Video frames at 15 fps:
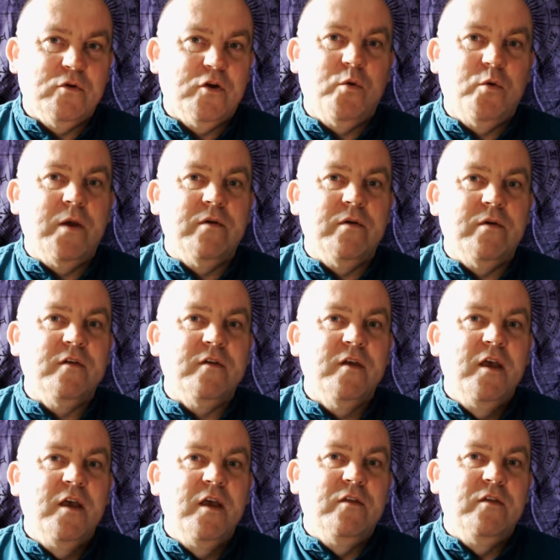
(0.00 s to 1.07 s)
or a querent
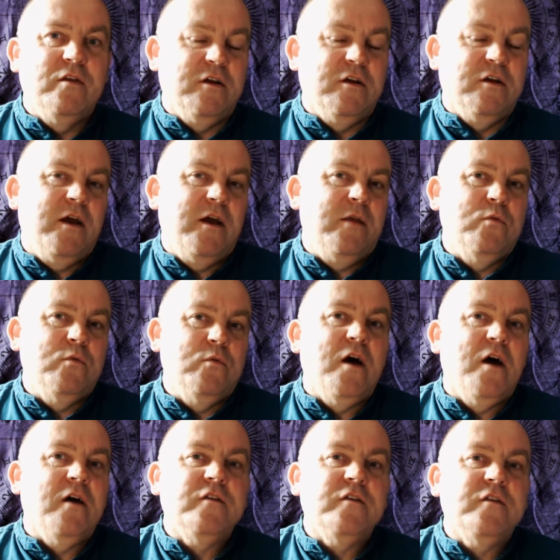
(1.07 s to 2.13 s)
that a client would
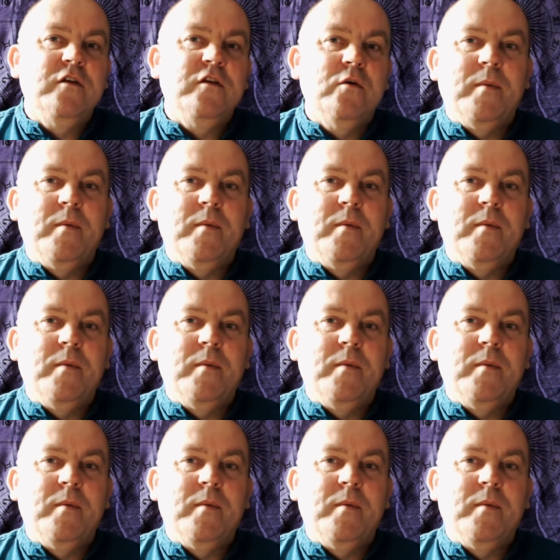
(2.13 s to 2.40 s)
ask